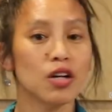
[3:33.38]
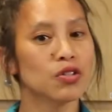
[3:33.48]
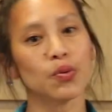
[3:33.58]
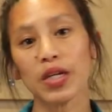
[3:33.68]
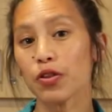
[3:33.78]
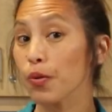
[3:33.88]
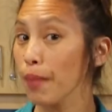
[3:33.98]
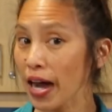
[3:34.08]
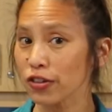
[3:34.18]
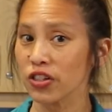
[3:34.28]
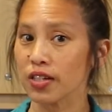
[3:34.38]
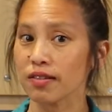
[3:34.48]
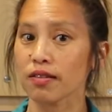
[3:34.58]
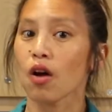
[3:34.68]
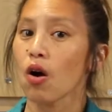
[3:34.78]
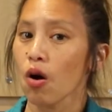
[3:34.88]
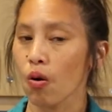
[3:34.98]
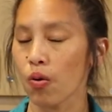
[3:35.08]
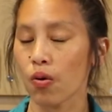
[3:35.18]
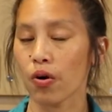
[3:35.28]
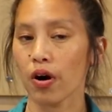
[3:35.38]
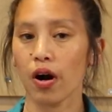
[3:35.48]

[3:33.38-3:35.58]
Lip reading: So either matches or